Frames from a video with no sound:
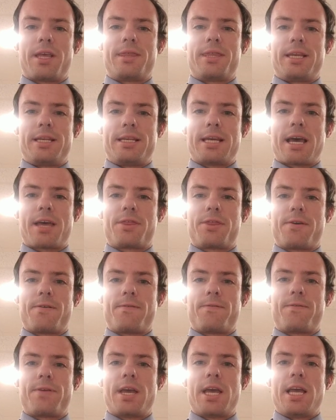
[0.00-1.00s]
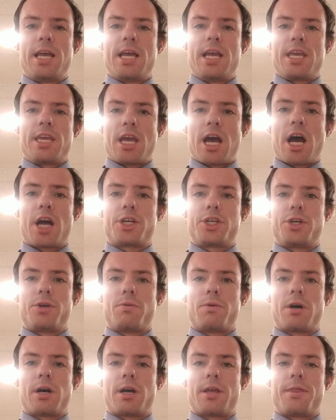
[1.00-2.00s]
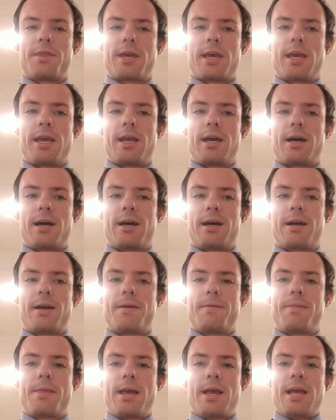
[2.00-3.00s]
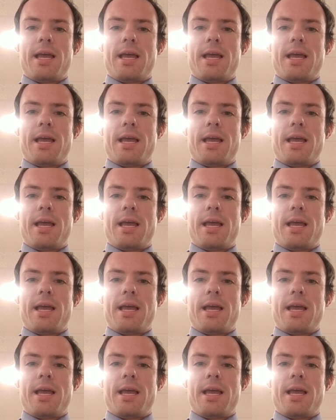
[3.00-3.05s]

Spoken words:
in the death of Yahshua.